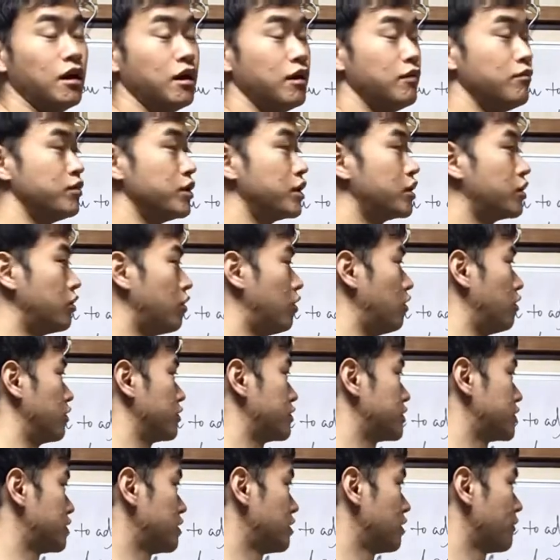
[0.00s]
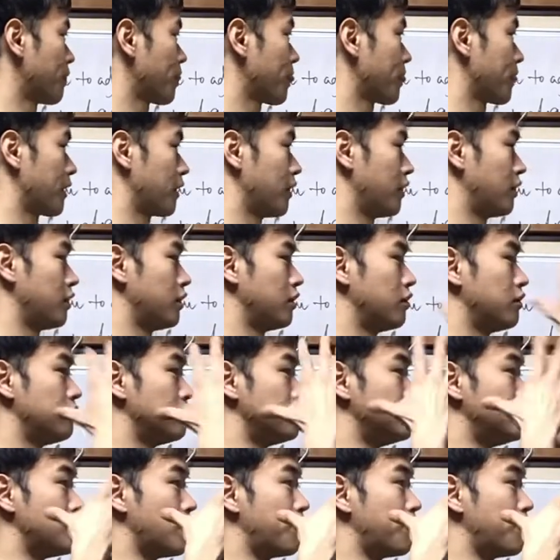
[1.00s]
because the